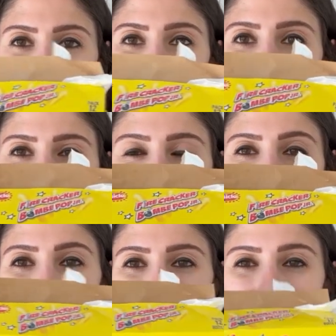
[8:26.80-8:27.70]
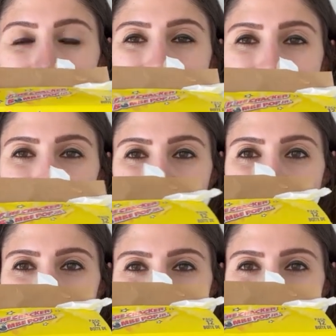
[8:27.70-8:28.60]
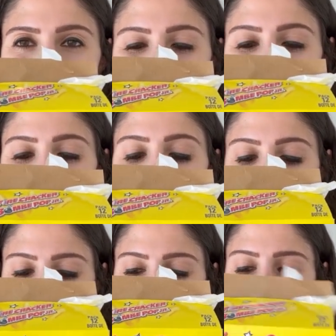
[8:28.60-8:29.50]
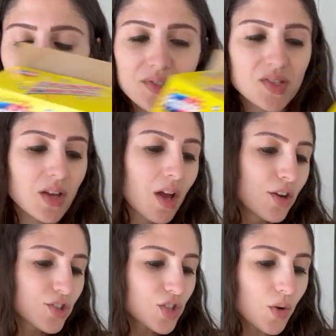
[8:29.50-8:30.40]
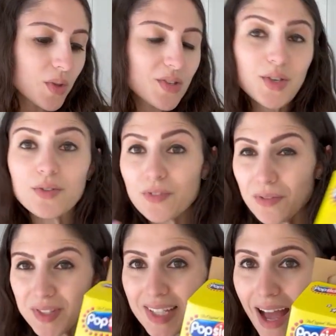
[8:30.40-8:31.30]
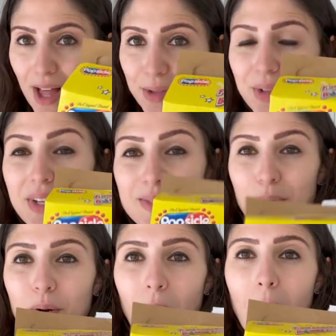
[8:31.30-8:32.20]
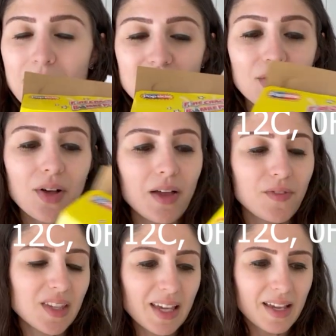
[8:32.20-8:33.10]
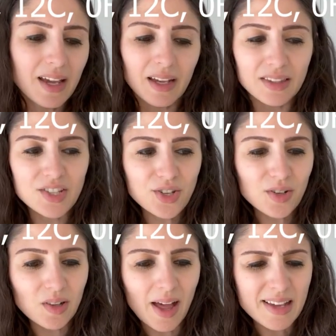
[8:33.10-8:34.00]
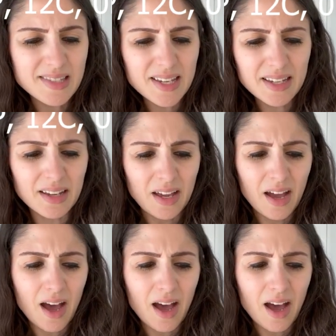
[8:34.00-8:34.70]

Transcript: Next, we've got these firecracker popsicles. So these are 50 calories per popsicle. I feel like these are a classic.